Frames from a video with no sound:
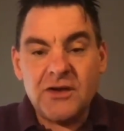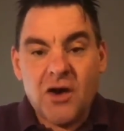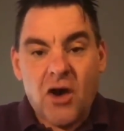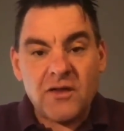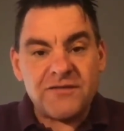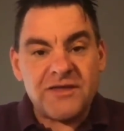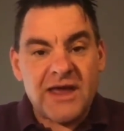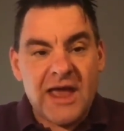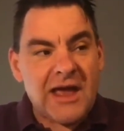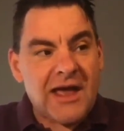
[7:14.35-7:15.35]
All of
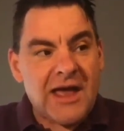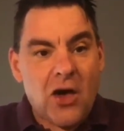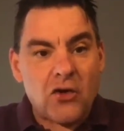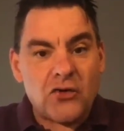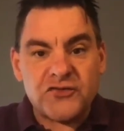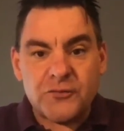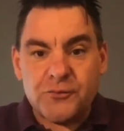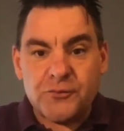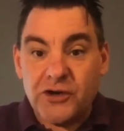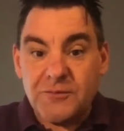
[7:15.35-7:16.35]
the AI algos are
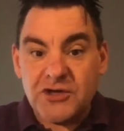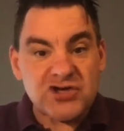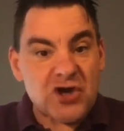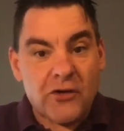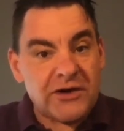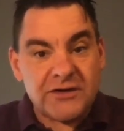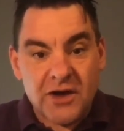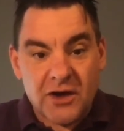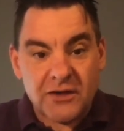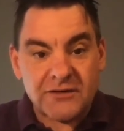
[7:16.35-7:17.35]
pretty much already
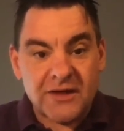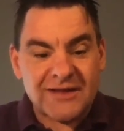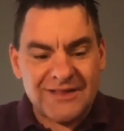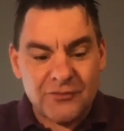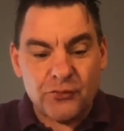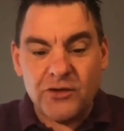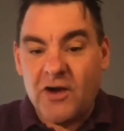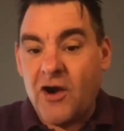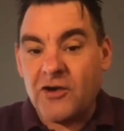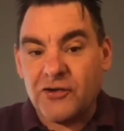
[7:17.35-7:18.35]
done. Like the real
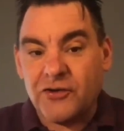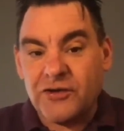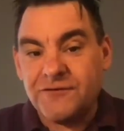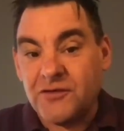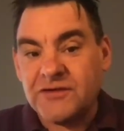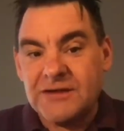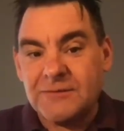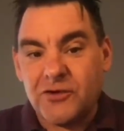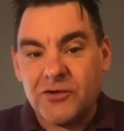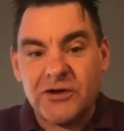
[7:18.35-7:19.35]
hard learning for deep
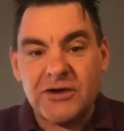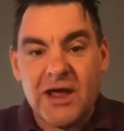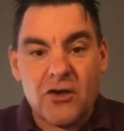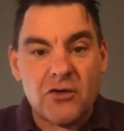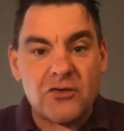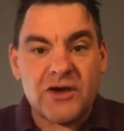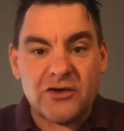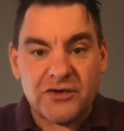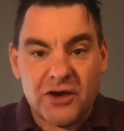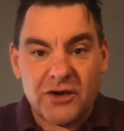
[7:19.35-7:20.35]
learning algos
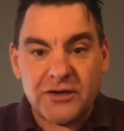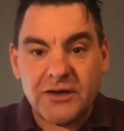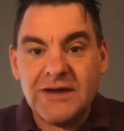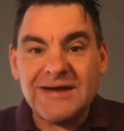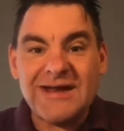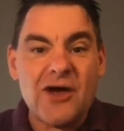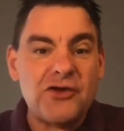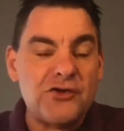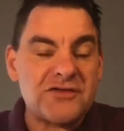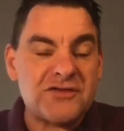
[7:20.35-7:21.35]
are done. Now you
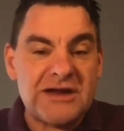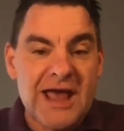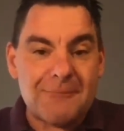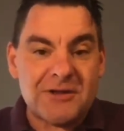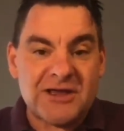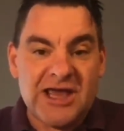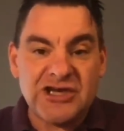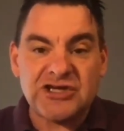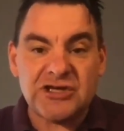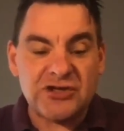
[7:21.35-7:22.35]
just need
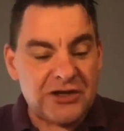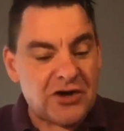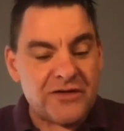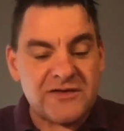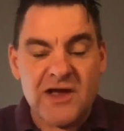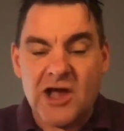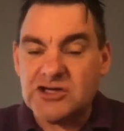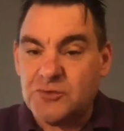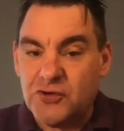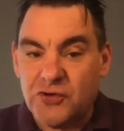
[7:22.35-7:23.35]
application. You need all these
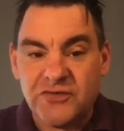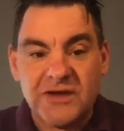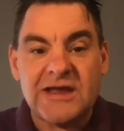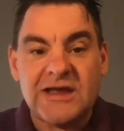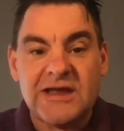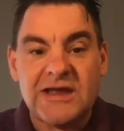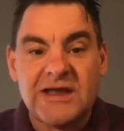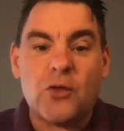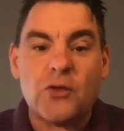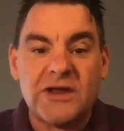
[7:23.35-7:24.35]
entrepreneurs to get it
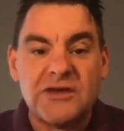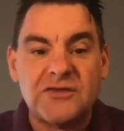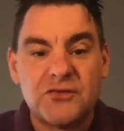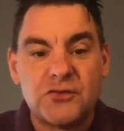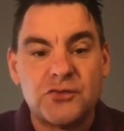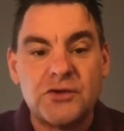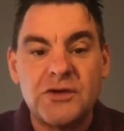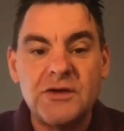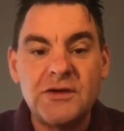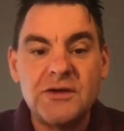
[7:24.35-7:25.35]
out into
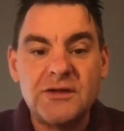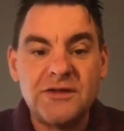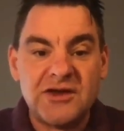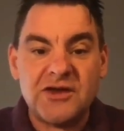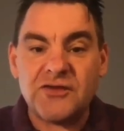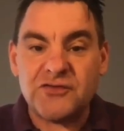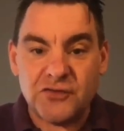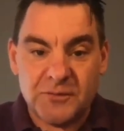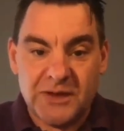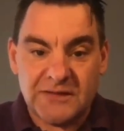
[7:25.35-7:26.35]
the industrial
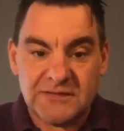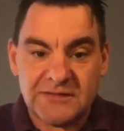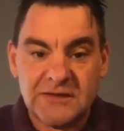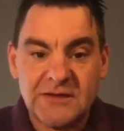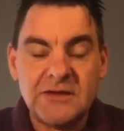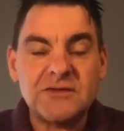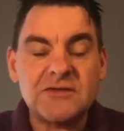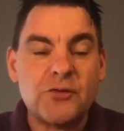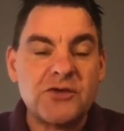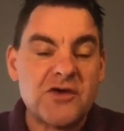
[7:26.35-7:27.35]
spaces.
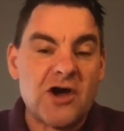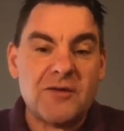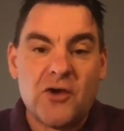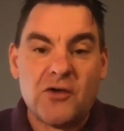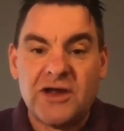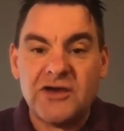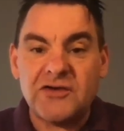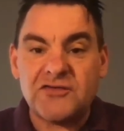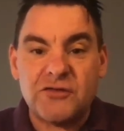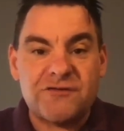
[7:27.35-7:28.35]
So we talk about
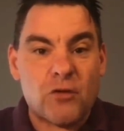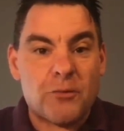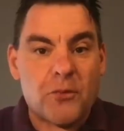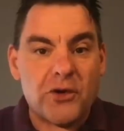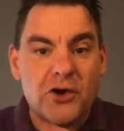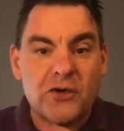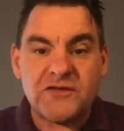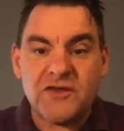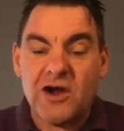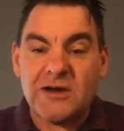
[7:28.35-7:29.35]
industry 4.0. You're
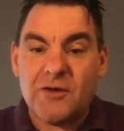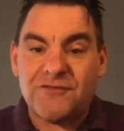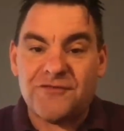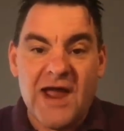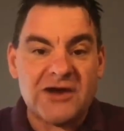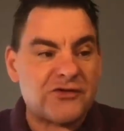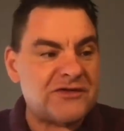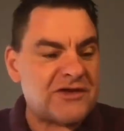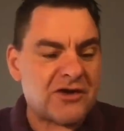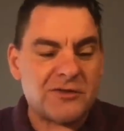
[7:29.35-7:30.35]
talking about factories
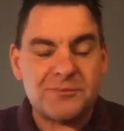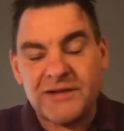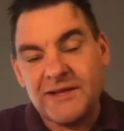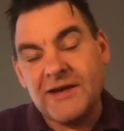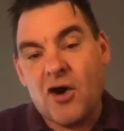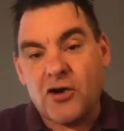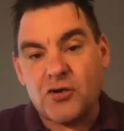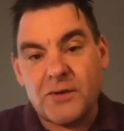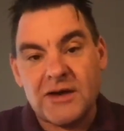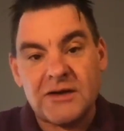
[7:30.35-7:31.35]
that are completely
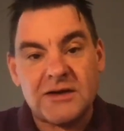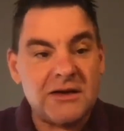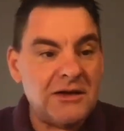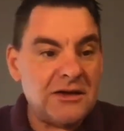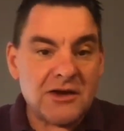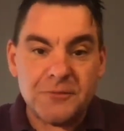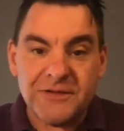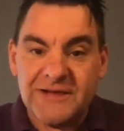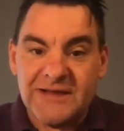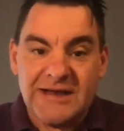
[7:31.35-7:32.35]
automated,
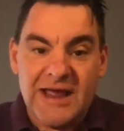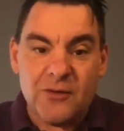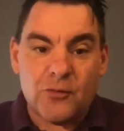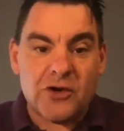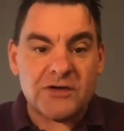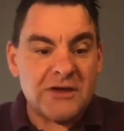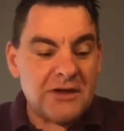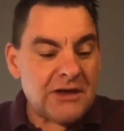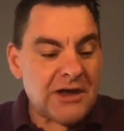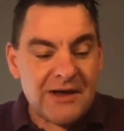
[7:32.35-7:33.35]
completely networked.
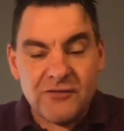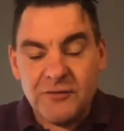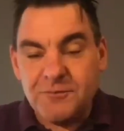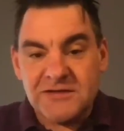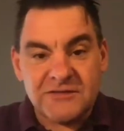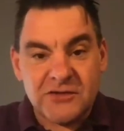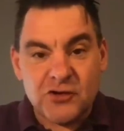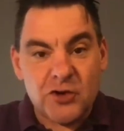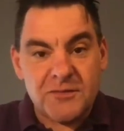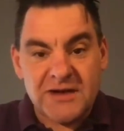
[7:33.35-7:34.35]
Every piece of
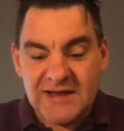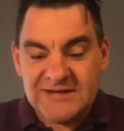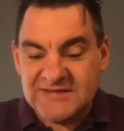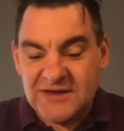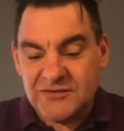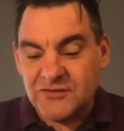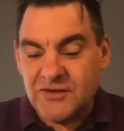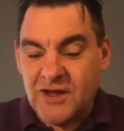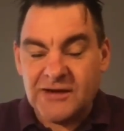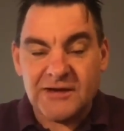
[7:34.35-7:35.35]
equipment has sensors
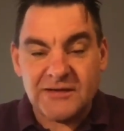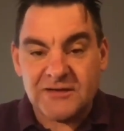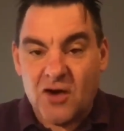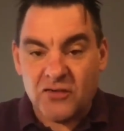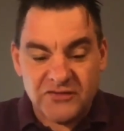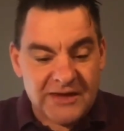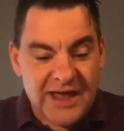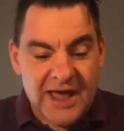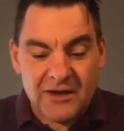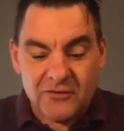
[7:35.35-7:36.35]
on it. It's all
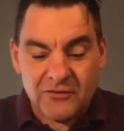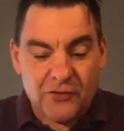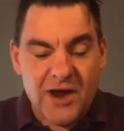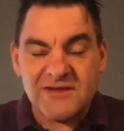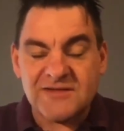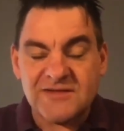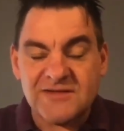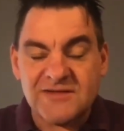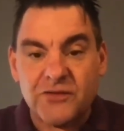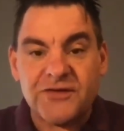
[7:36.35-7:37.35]
categorized
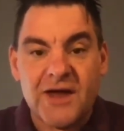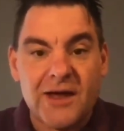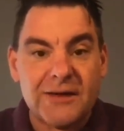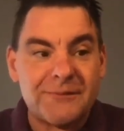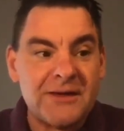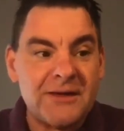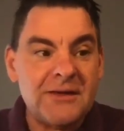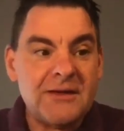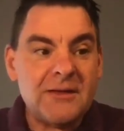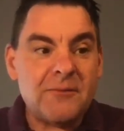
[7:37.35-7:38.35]
in real time.
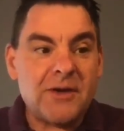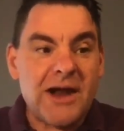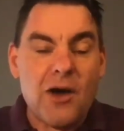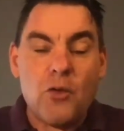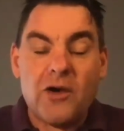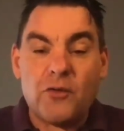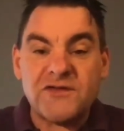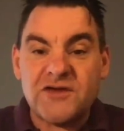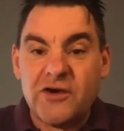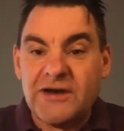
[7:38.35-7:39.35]
But now where we're
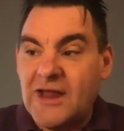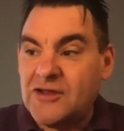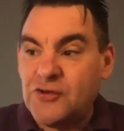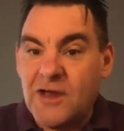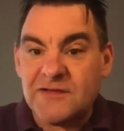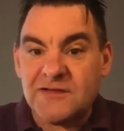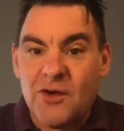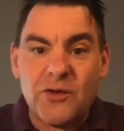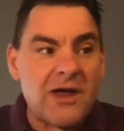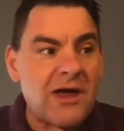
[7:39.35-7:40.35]
starting at in the US,
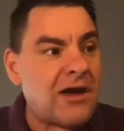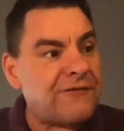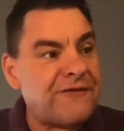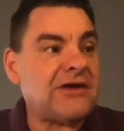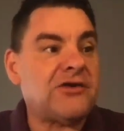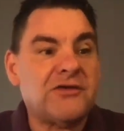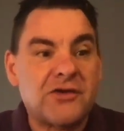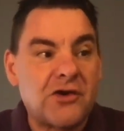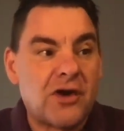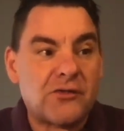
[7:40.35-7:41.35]
oh yeah, our factories are
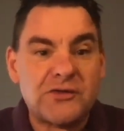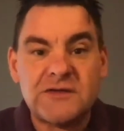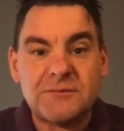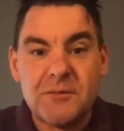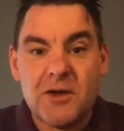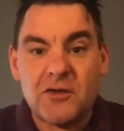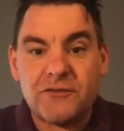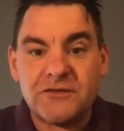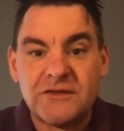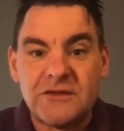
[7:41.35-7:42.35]
gone. We shipped them all
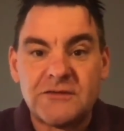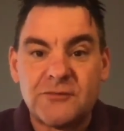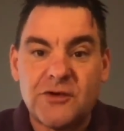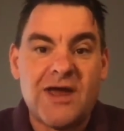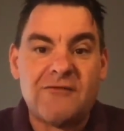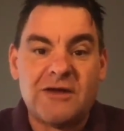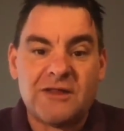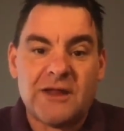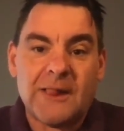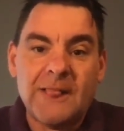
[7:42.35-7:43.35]
overseas. We don't have
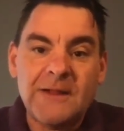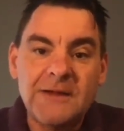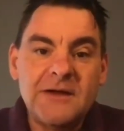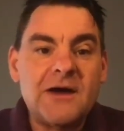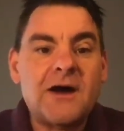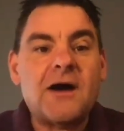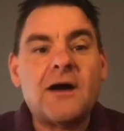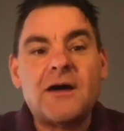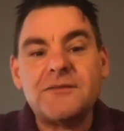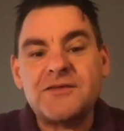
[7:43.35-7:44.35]
anything.
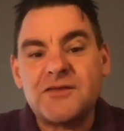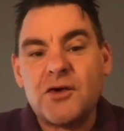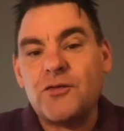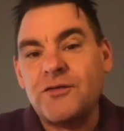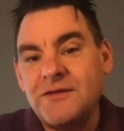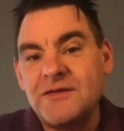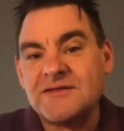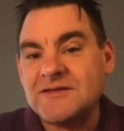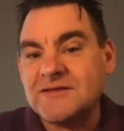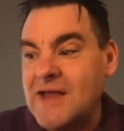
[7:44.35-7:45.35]
So this
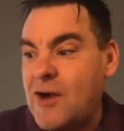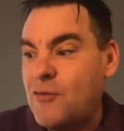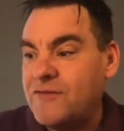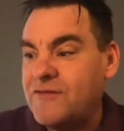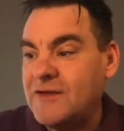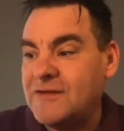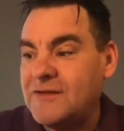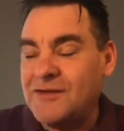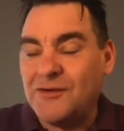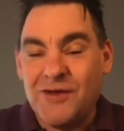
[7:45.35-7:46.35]
is now we
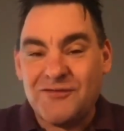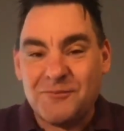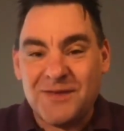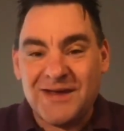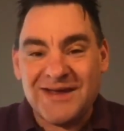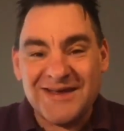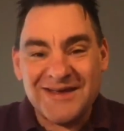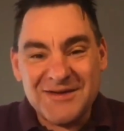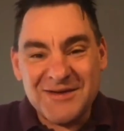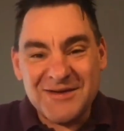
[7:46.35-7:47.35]
have a big,
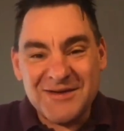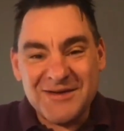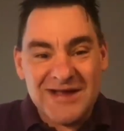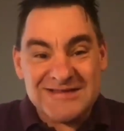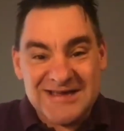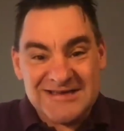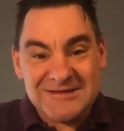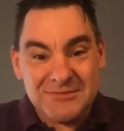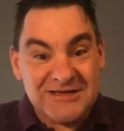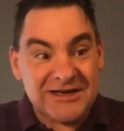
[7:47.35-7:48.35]
in the United States in
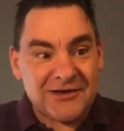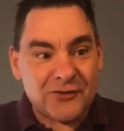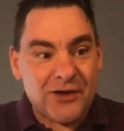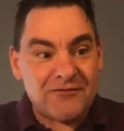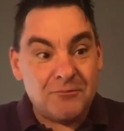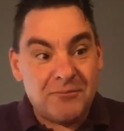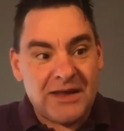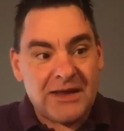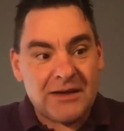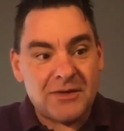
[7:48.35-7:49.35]
particular, we have a
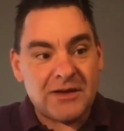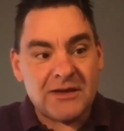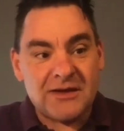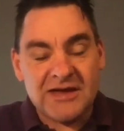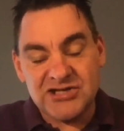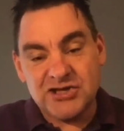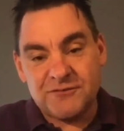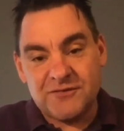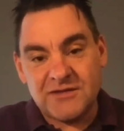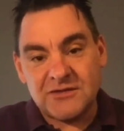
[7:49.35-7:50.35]
big catch-up
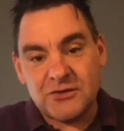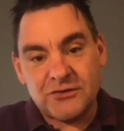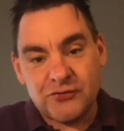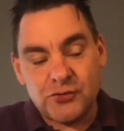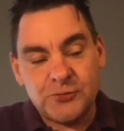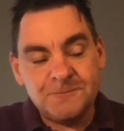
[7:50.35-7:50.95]
phase to go through.